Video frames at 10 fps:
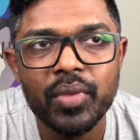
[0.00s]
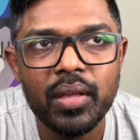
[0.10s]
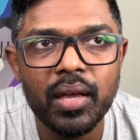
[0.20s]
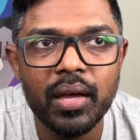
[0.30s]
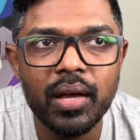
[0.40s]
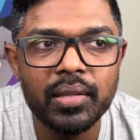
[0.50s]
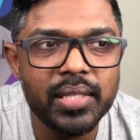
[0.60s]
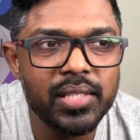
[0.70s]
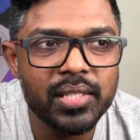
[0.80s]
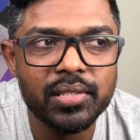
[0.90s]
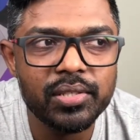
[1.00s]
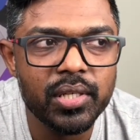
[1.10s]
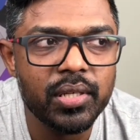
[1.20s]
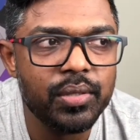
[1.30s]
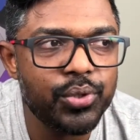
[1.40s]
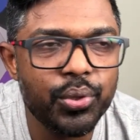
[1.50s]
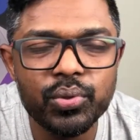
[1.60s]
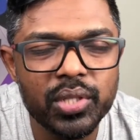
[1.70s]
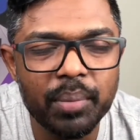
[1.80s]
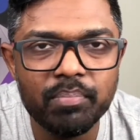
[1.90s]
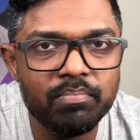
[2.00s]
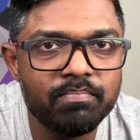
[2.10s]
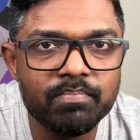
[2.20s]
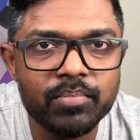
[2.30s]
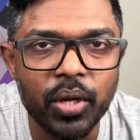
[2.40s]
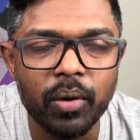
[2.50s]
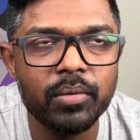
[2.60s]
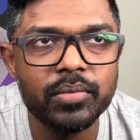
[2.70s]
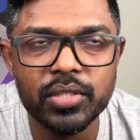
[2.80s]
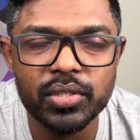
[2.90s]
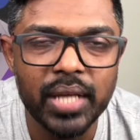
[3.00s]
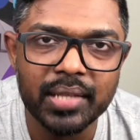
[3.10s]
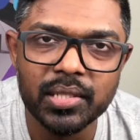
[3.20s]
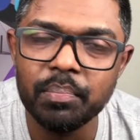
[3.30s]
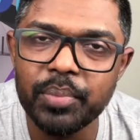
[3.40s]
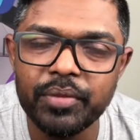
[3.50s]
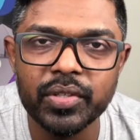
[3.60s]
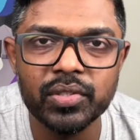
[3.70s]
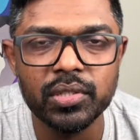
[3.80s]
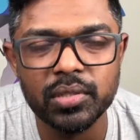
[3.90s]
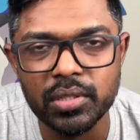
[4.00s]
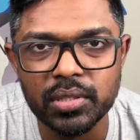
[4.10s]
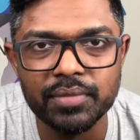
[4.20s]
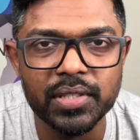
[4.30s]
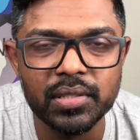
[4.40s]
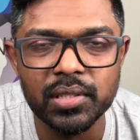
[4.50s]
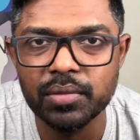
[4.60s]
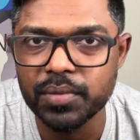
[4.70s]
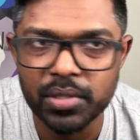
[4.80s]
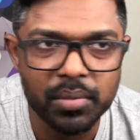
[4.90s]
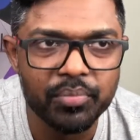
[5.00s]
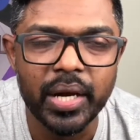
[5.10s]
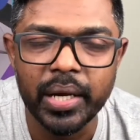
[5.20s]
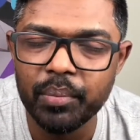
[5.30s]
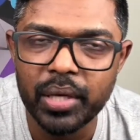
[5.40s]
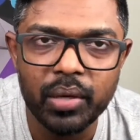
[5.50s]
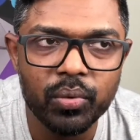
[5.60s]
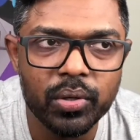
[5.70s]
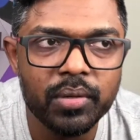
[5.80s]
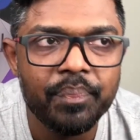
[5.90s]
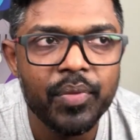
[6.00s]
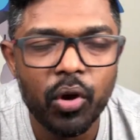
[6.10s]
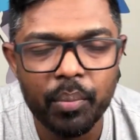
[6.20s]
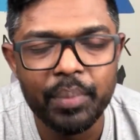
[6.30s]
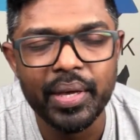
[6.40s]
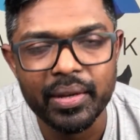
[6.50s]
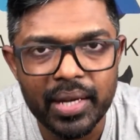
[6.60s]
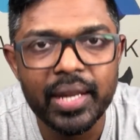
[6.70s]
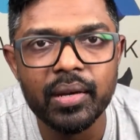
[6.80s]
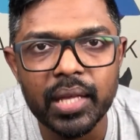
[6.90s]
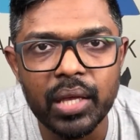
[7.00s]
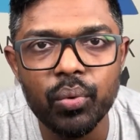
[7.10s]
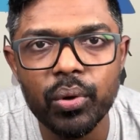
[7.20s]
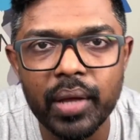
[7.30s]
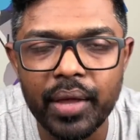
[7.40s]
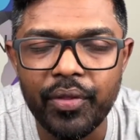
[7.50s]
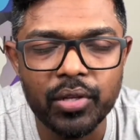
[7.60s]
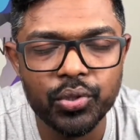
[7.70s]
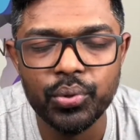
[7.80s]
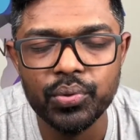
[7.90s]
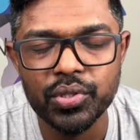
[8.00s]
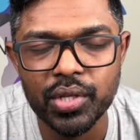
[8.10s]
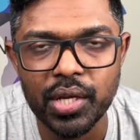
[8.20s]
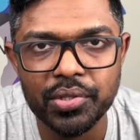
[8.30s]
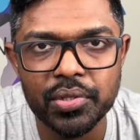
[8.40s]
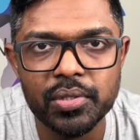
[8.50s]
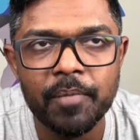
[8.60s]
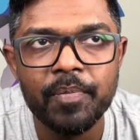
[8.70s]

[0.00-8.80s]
They just show you some, just add some prefixes and suffixes with some random keyword or maybe a related keyword, and then show you the suggestions.